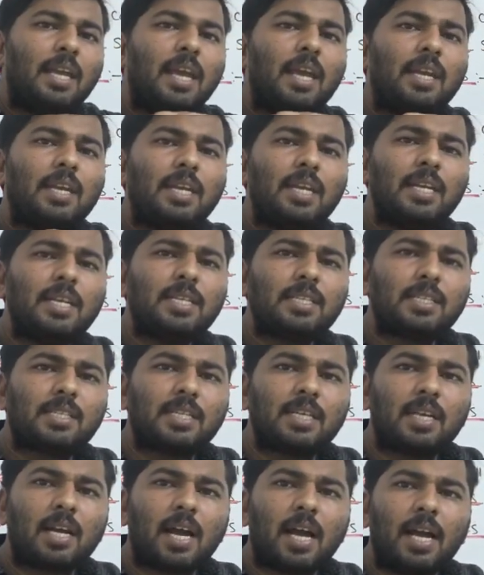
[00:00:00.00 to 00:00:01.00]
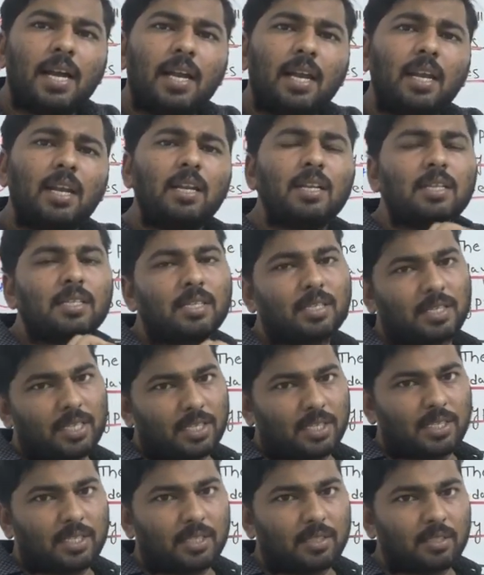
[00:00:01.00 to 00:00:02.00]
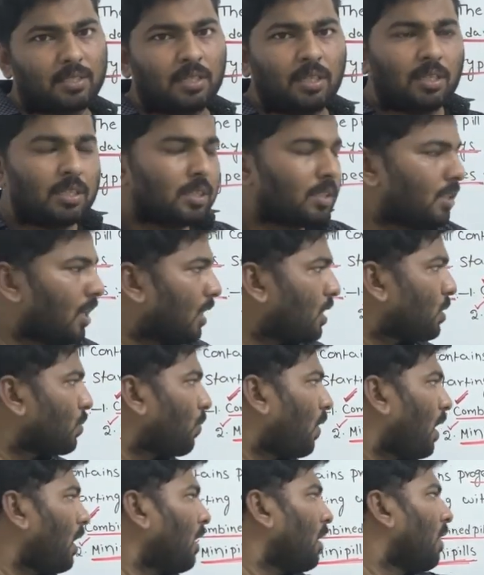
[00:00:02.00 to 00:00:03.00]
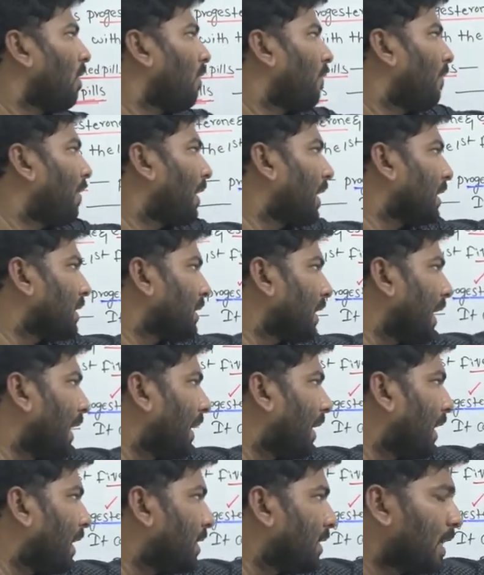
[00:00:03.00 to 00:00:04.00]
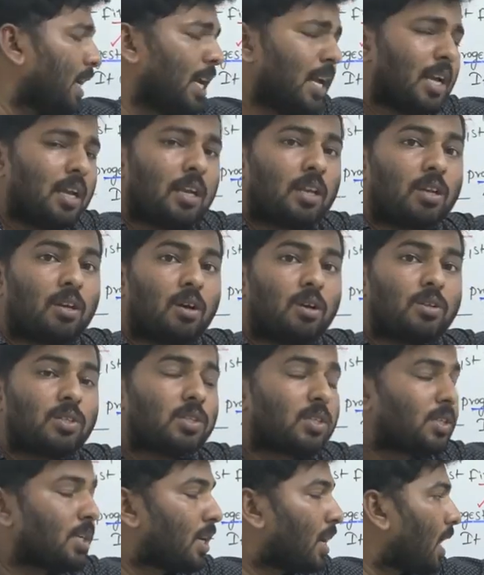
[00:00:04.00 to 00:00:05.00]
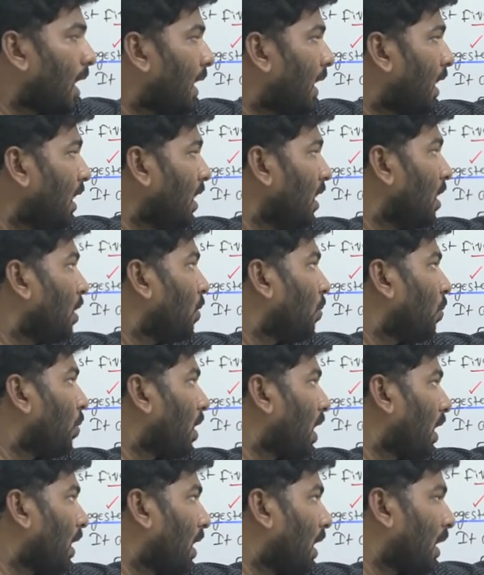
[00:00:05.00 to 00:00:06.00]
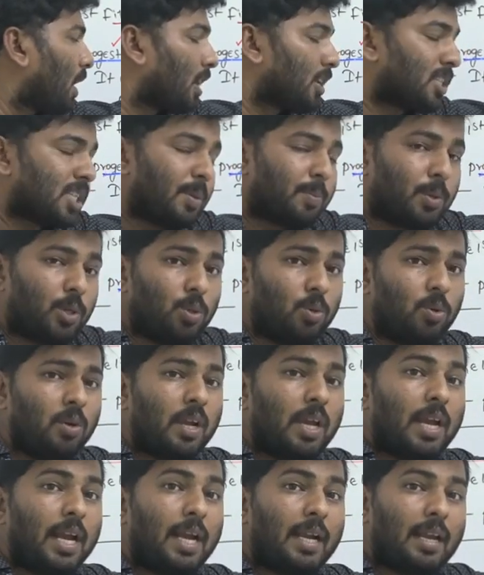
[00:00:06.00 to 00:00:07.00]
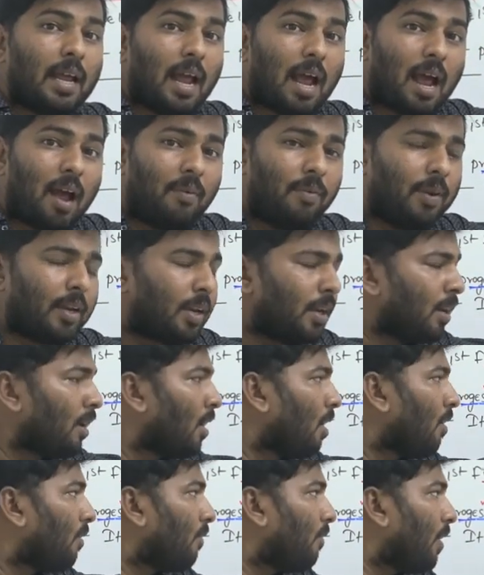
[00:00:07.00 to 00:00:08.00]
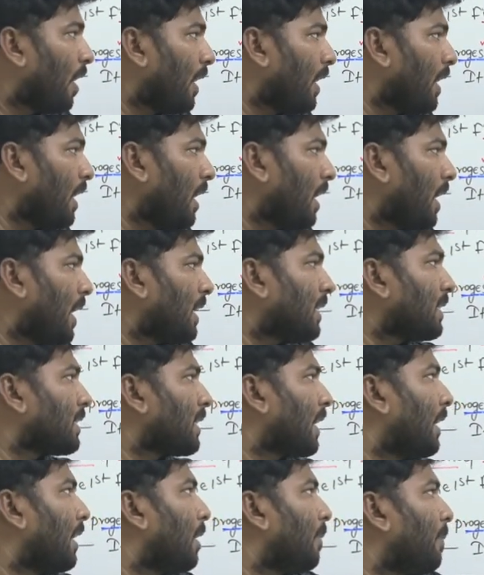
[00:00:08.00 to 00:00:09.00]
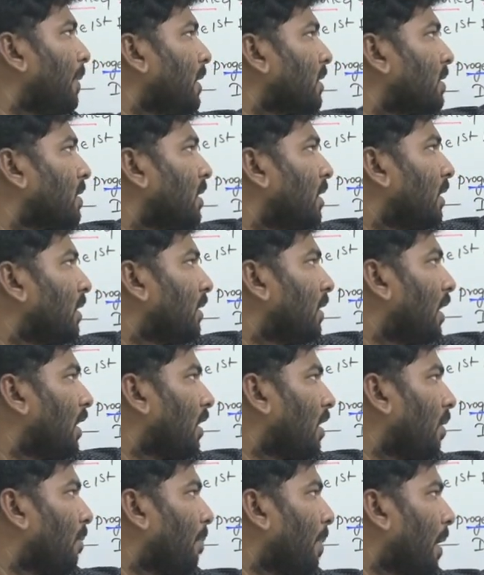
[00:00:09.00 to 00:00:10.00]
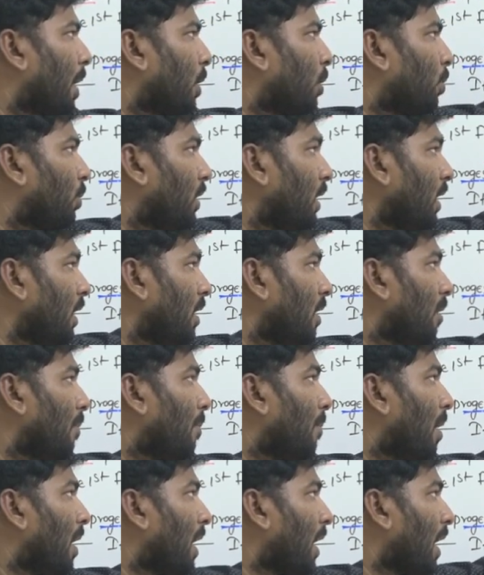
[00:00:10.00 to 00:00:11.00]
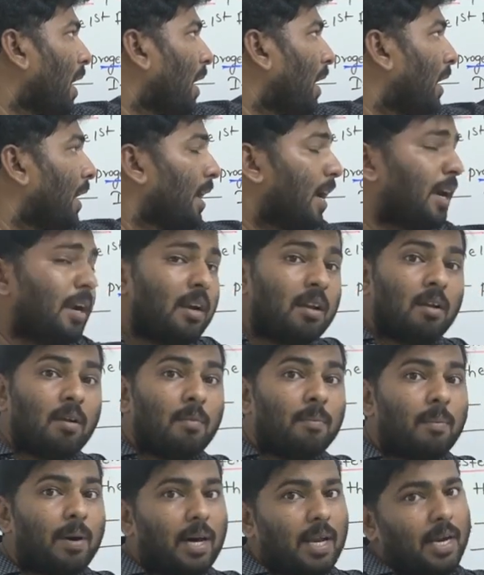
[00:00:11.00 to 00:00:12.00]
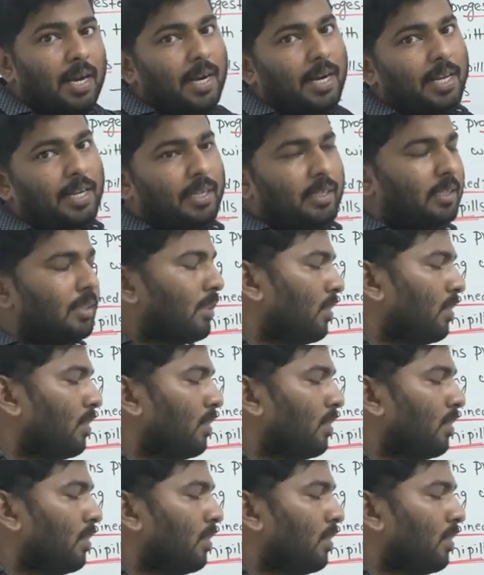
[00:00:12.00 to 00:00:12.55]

any steroidal structures. That's what we can say it as a non-steroidal oral contraceptive. It having very less side effects than compared to the Malayan and Malati.